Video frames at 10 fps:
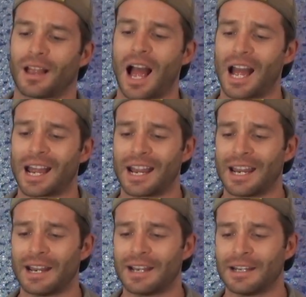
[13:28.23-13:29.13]

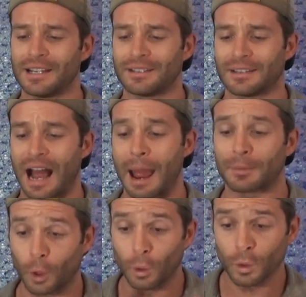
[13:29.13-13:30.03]

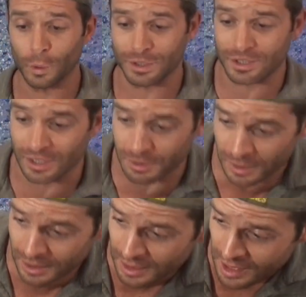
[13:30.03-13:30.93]
I'm cool with
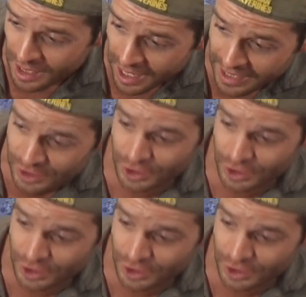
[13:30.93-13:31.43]
cinnamon and